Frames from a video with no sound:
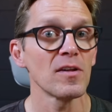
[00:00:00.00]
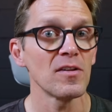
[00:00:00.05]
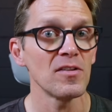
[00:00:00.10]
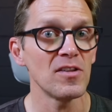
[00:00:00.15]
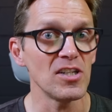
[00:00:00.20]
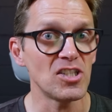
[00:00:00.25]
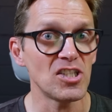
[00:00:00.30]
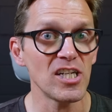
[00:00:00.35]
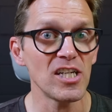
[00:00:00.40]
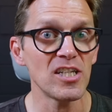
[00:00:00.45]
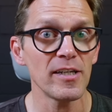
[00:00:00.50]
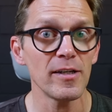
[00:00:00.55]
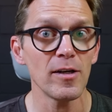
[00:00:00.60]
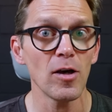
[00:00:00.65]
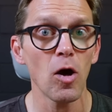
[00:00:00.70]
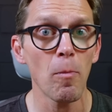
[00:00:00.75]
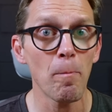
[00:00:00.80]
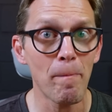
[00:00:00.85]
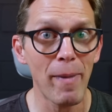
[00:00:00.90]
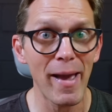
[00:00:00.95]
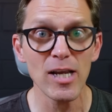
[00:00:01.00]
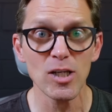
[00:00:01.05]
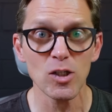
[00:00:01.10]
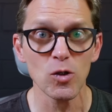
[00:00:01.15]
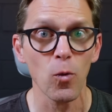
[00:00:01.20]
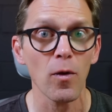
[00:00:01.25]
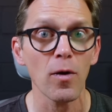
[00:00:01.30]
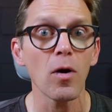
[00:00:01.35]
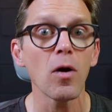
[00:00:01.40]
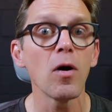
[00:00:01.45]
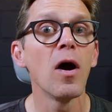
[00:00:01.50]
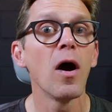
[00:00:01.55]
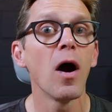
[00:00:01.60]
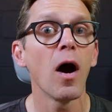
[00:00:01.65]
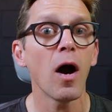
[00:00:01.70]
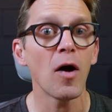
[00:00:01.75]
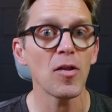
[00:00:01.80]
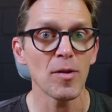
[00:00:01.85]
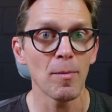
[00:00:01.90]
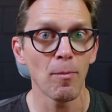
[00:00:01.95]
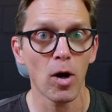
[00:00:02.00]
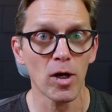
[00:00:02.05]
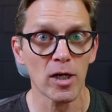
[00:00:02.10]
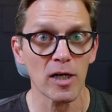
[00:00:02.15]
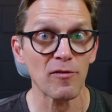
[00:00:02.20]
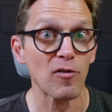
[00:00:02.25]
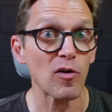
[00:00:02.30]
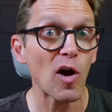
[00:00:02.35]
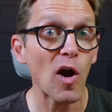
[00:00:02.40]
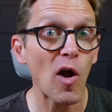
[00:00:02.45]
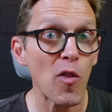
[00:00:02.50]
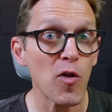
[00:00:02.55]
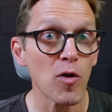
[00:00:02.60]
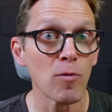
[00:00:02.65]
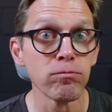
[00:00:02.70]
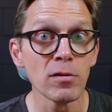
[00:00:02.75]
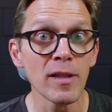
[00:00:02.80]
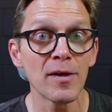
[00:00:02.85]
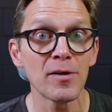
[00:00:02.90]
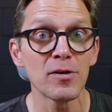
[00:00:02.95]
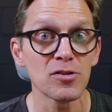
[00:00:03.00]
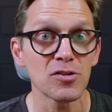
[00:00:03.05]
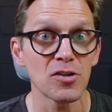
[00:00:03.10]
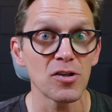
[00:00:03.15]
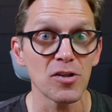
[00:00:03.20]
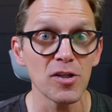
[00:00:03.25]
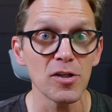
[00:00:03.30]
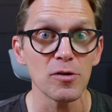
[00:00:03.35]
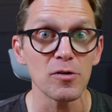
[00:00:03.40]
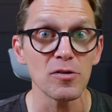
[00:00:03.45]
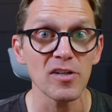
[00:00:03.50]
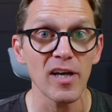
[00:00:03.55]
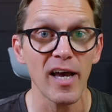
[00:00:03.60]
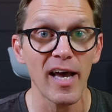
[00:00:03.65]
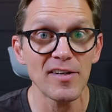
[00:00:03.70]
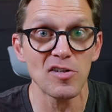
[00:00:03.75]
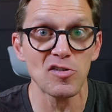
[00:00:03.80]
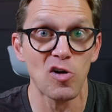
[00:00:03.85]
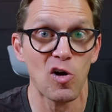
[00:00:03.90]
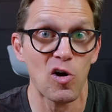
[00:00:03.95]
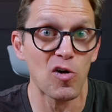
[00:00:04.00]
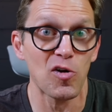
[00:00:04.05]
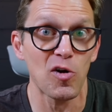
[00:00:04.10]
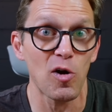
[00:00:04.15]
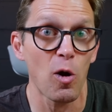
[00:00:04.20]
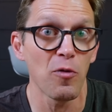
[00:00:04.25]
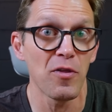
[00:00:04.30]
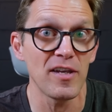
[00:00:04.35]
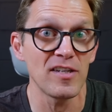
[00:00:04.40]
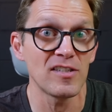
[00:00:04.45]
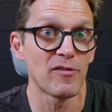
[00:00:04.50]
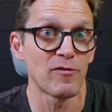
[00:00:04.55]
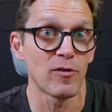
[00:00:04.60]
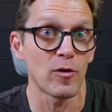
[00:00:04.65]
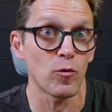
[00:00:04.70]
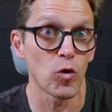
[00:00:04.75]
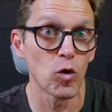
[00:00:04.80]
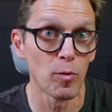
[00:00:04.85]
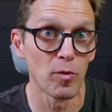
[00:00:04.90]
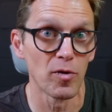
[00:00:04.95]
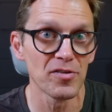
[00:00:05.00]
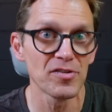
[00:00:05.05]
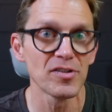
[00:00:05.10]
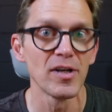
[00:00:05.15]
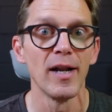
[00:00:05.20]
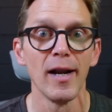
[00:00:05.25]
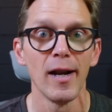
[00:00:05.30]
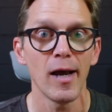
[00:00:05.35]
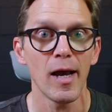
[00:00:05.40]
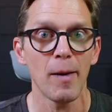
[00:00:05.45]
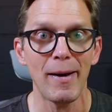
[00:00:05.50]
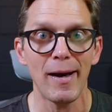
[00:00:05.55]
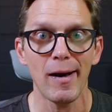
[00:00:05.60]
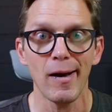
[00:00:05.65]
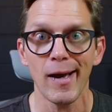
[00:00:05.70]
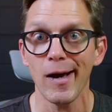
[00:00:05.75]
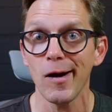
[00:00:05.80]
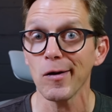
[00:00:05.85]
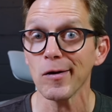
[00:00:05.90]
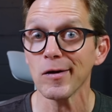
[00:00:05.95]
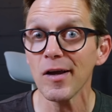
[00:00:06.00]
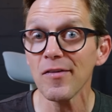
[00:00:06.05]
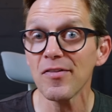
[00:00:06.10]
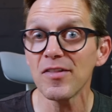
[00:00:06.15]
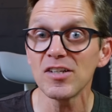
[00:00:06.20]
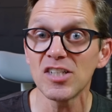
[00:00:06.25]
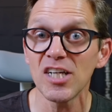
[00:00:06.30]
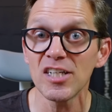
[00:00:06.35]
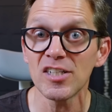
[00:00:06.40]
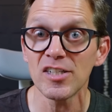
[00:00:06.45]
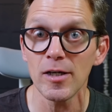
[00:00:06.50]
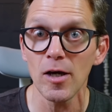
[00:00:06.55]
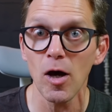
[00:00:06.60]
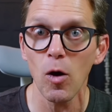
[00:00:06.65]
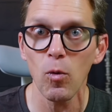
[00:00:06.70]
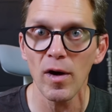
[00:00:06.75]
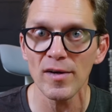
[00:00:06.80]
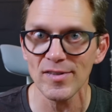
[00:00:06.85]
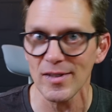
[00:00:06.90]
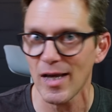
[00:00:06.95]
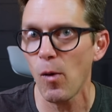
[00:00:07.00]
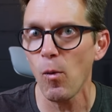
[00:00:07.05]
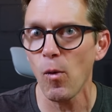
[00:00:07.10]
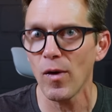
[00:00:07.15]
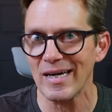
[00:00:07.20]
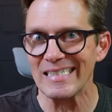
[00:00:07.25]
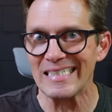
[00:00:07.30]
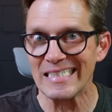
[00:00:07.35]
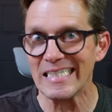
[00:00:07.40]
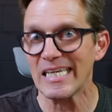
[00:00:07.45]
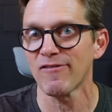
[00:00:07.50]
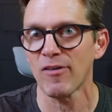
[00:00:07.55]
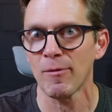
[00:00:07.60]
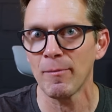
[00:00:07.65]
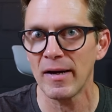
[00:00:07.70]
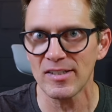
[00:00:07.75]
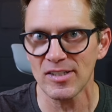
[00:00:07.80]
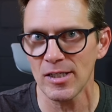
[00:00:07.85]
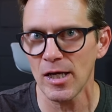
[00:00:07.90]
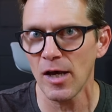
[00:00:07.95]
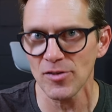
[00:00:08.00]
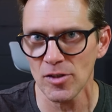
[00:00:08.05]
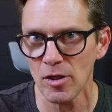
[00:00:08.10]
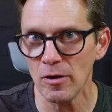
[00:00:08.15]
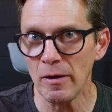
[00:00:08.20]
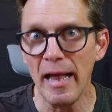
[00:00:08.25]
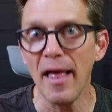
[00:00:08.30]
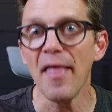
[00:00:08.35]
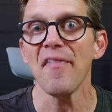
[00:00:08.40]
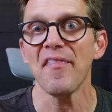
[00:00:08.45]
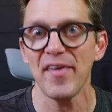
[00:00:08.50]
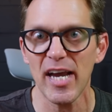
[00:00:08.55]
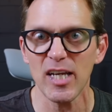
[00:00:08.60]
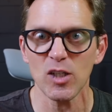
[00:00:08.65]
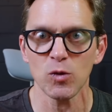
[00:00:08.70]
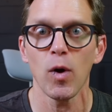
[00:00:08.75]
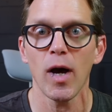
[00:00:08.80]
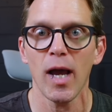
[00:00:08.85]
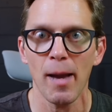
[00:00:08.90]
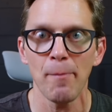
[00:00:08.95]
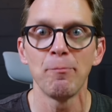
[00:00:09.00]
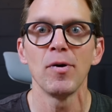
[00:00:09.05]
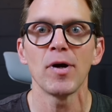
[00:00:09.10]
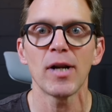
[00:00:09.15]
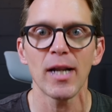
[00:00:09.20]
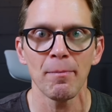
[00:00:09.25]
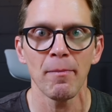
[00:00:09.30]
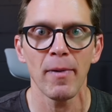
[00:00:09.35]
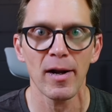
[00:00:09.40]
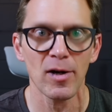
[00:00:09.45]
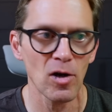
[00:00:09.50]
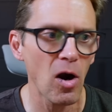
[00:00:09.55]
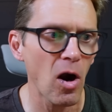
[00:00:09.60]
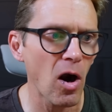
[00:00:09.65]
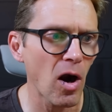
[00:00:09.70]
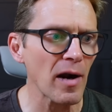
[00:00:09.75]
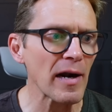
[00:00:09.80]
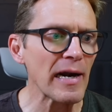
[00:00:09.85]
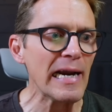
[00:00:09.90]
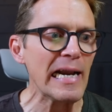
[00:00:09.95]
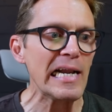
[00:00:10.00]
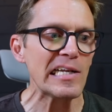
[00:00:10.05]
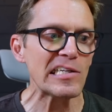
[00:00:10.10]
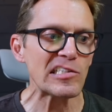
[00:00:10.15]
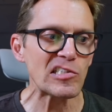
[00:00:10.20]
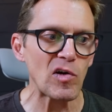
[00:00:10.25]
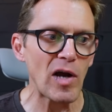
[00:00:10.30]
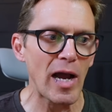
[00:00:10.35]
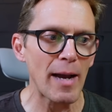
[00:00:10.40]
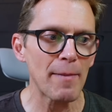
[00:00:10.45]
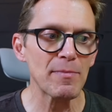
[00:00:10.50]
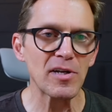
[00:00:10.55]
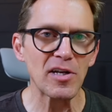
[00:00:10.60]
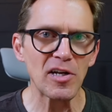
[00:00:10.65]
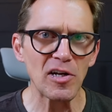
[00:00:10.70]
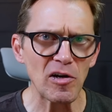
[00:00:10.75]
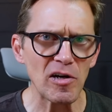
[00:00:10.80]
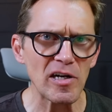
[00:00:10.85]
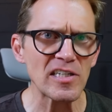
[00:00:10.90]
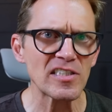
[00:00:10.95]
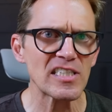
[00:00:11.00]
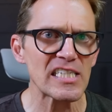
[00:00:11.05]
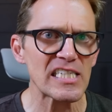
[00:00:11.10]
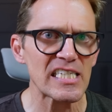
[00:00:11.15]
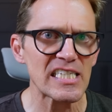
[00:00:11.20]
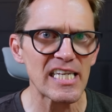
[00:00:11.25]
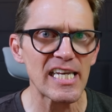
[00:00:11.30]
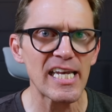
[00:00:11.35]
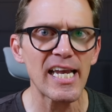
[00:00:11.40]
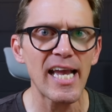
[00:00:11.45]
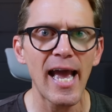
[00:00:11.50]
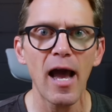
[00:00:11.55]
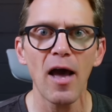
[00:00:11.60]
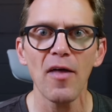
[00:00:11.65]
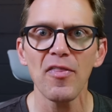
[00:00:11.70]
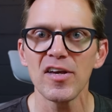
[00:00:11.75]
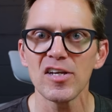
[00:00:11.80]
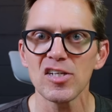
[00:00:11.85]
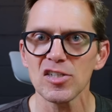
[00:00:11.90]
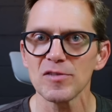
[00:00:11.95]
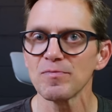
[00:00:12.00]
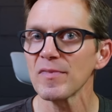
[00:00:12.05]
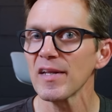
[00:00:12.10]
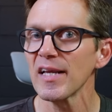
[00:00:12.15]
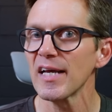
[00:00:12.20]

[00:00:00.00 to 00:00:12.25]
the G T L base oil on the market for other blenders to use. I just heard all these different rumors about how good the G T L was. I want to see it for myself, so that's why I put it in my car. So I'm curious to see how this